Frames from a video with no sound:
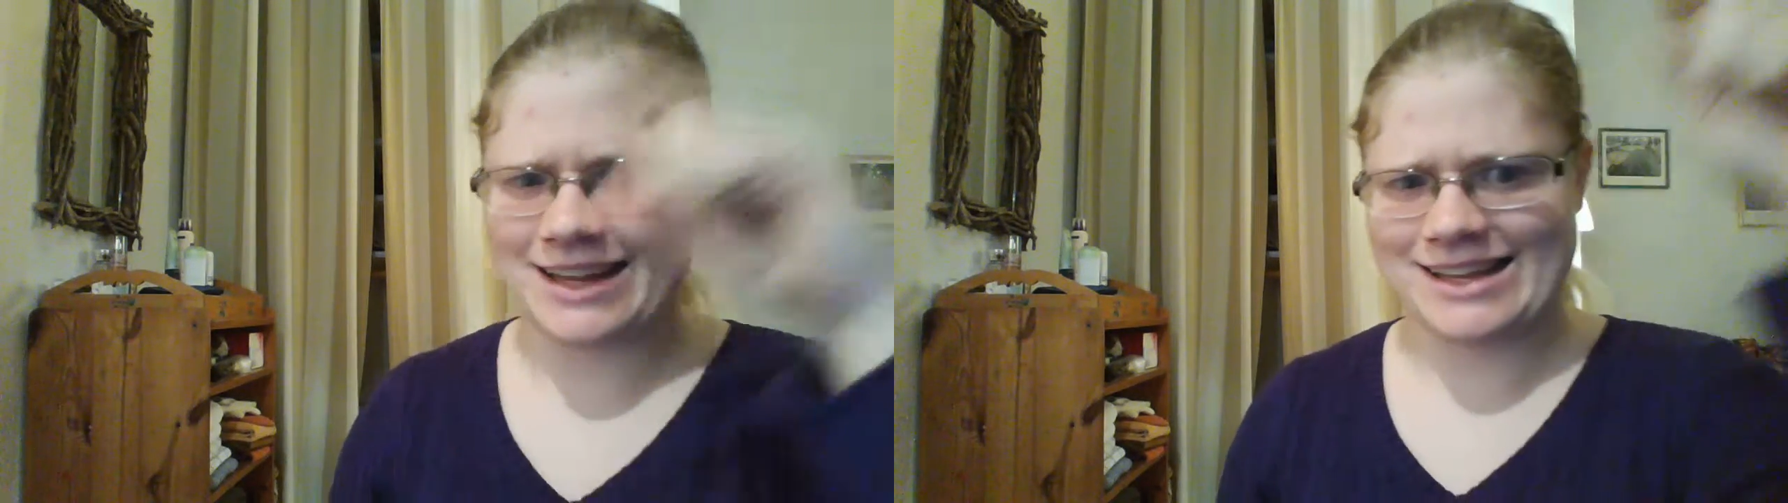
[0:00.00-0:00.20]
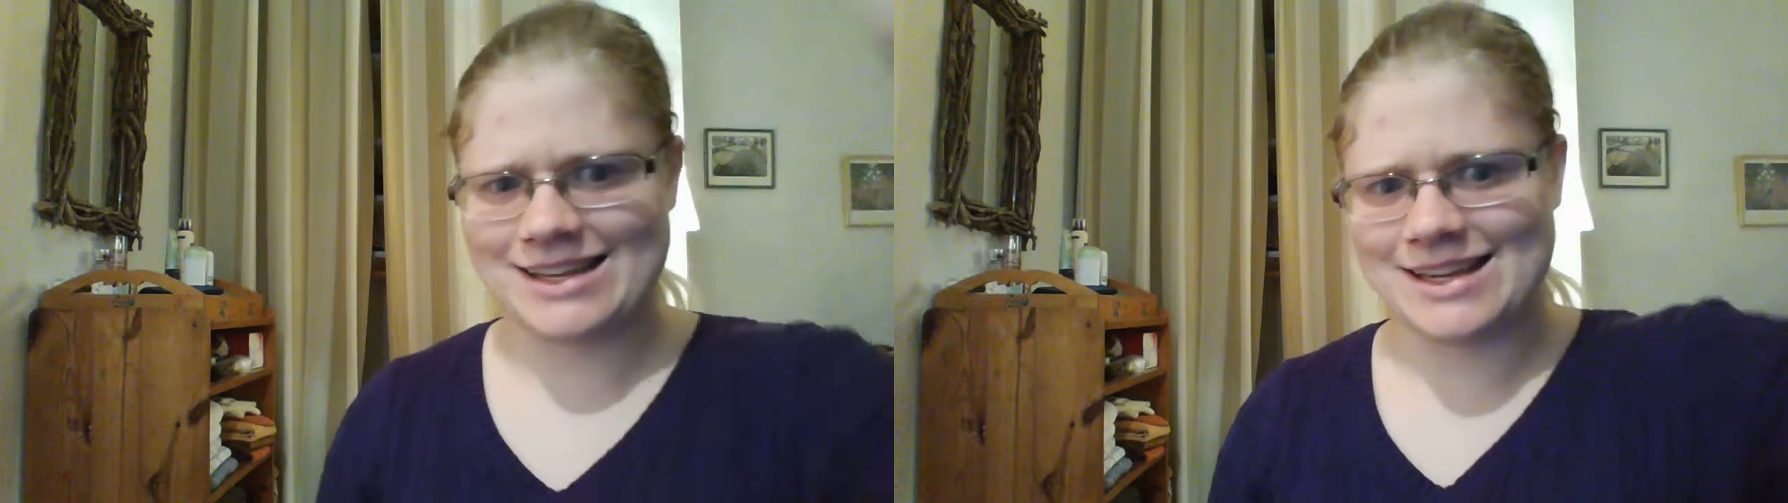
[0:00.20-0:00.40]

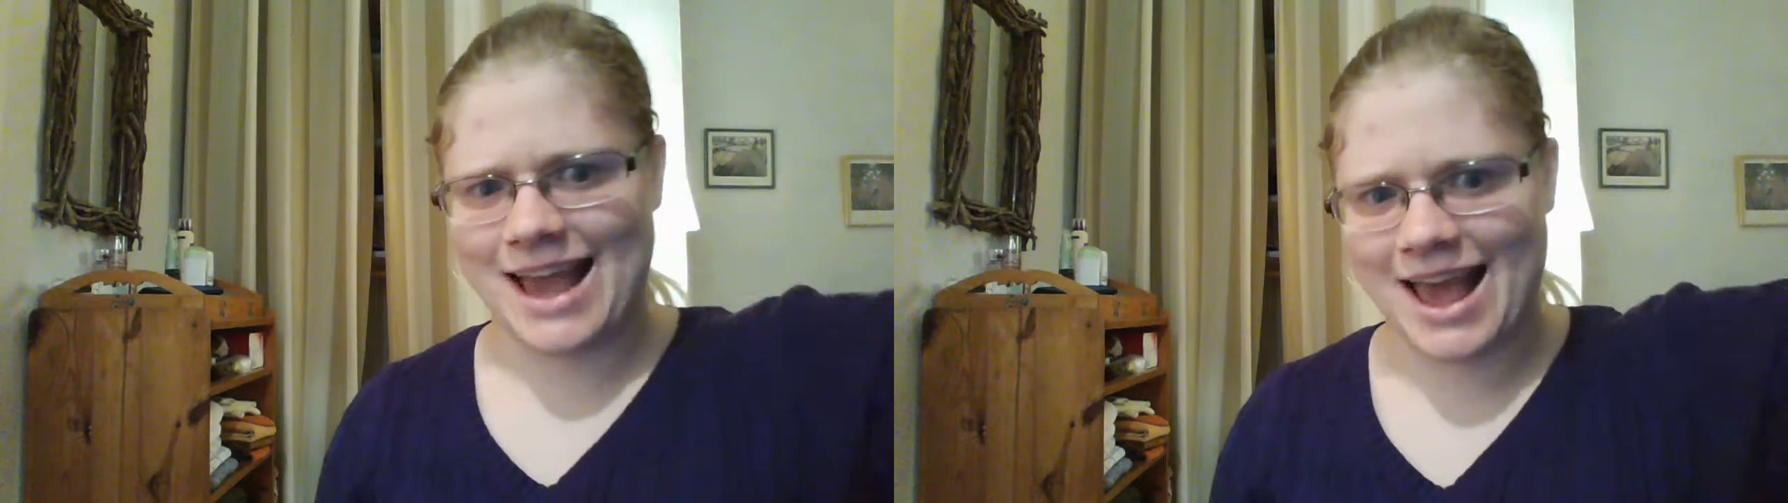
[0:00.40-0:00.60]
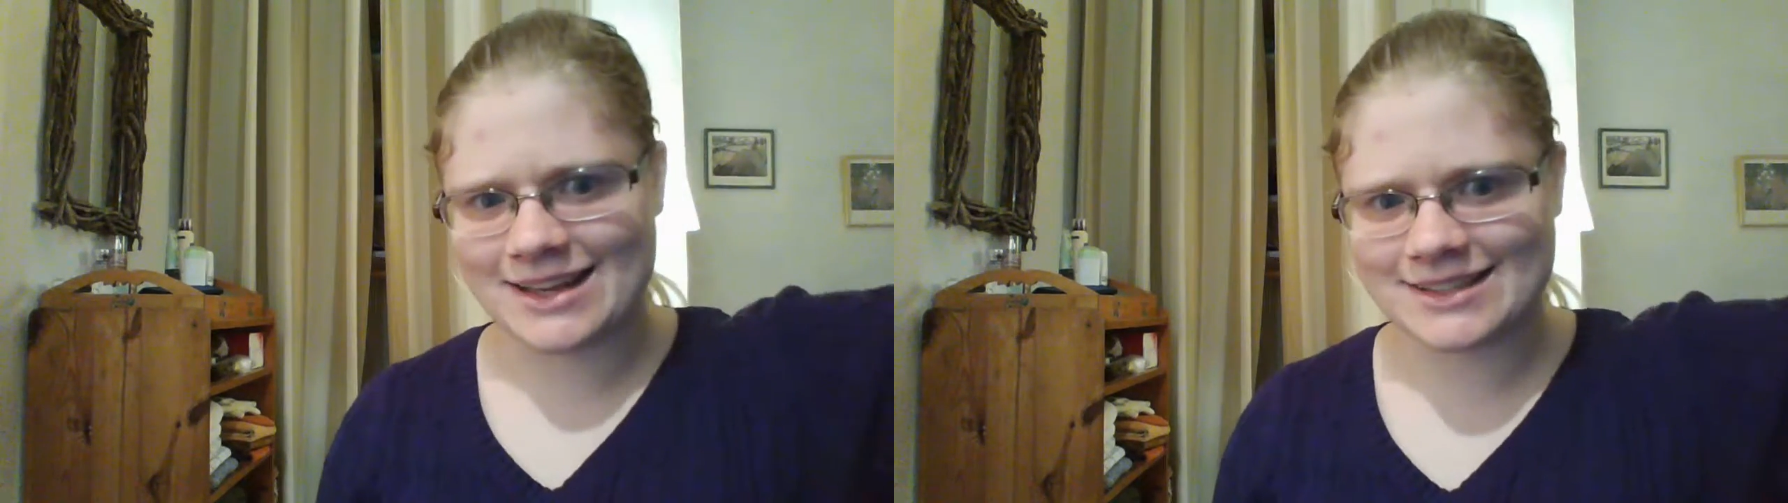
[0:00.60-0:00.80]

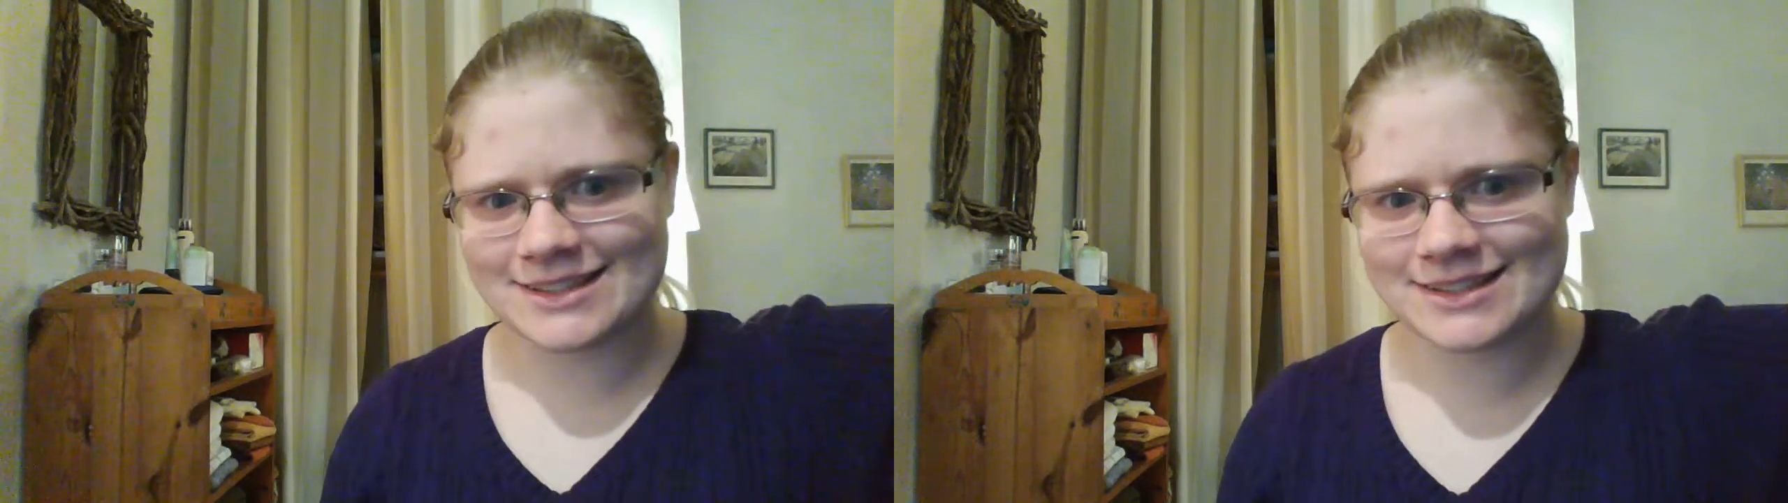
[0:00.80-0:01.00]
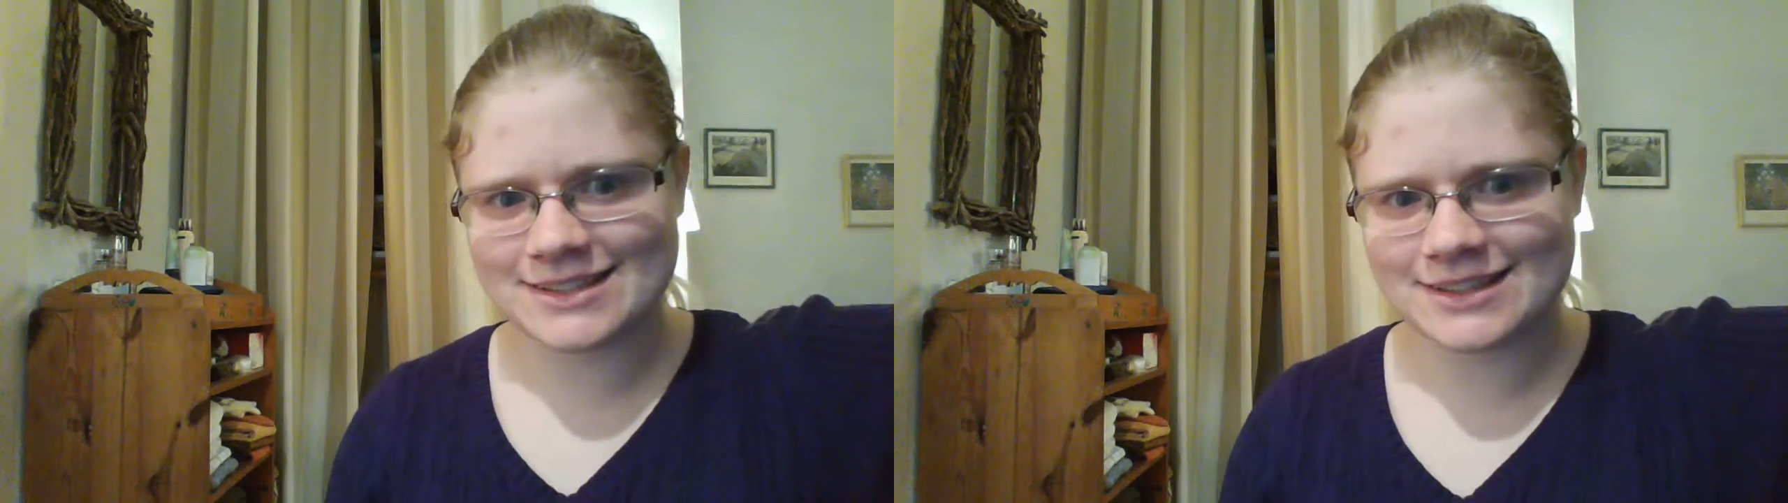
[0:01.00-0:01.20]

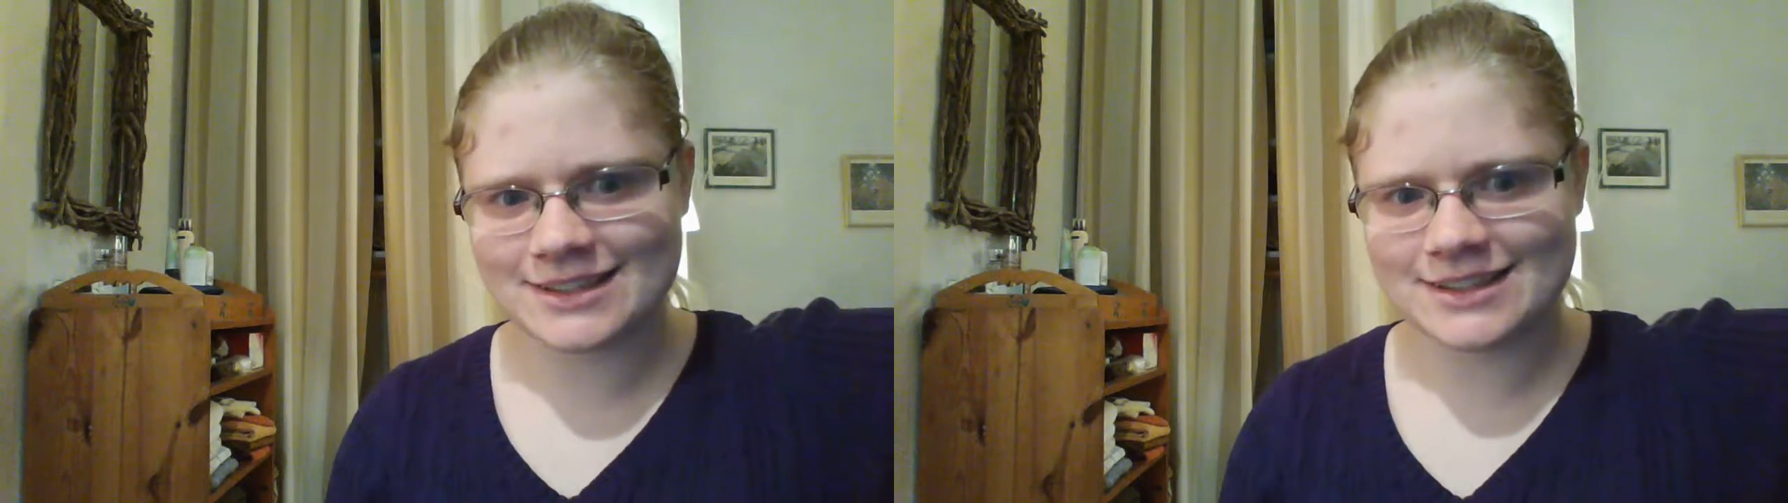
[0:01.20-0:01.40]
yes,